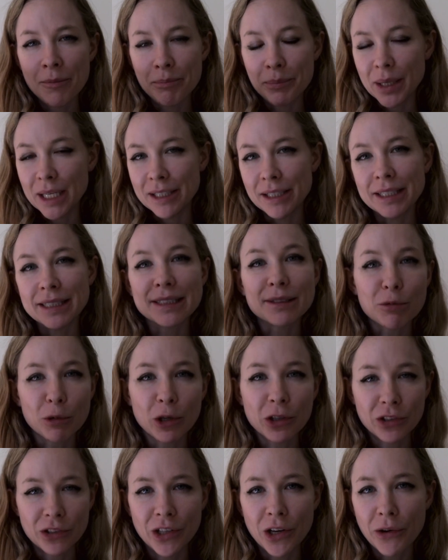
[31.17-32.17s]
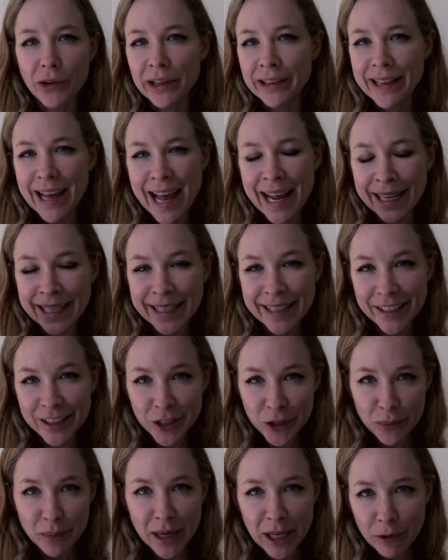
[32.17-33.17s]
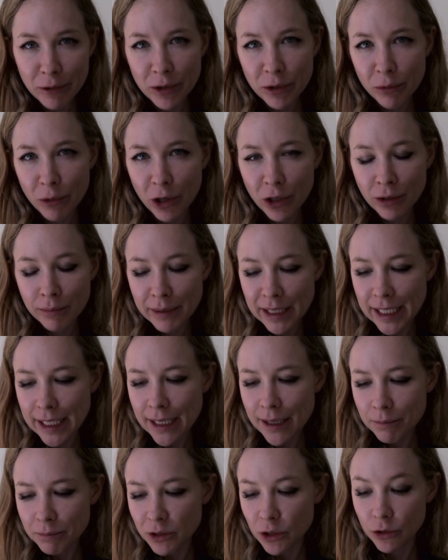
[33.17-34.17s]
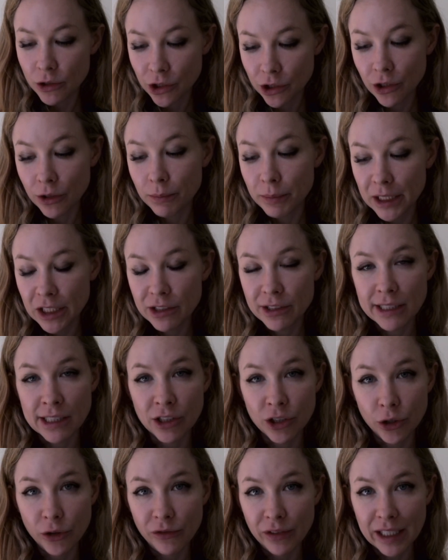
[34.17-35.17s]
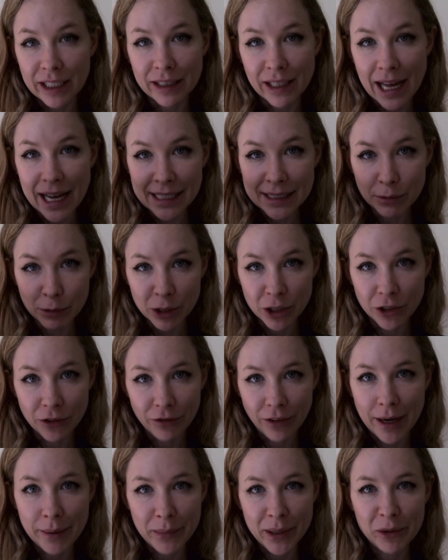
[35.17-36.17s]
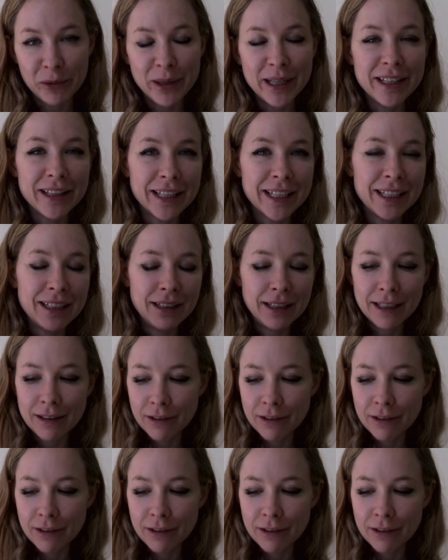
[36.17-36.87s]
But it's worth noting that anything you make with water medium, you should be using UV glass when you're framing it